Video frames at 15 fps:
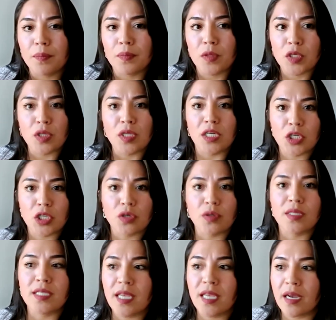
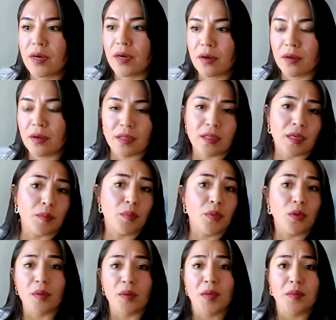insurance carrier that the
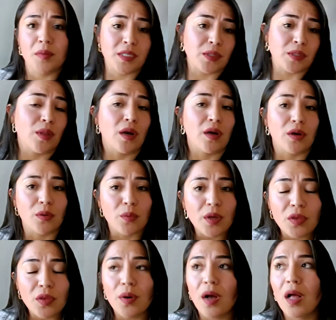employee maybe is no longer with
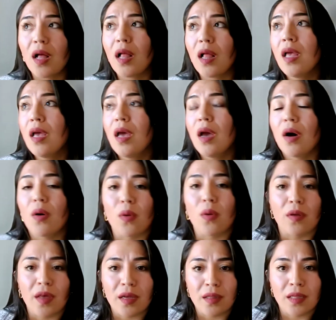you all, or
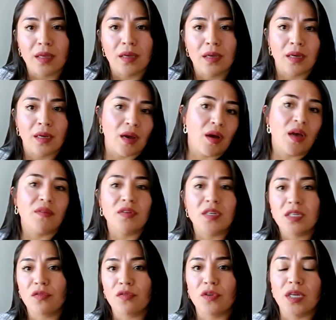that they now have a
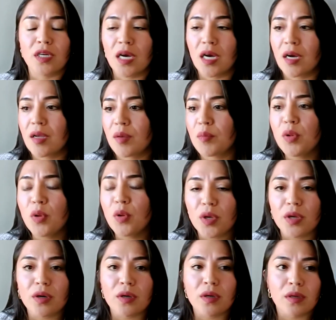different
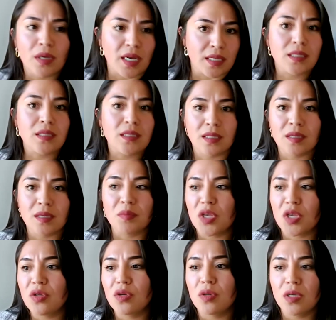employer, yes, that's something
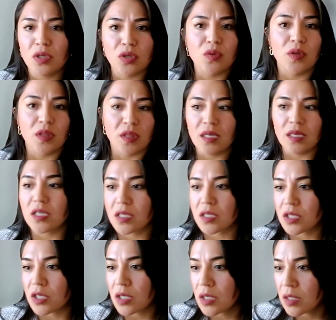you can do with the
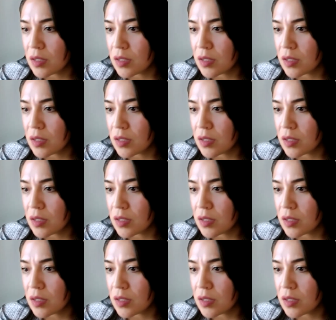adjuster.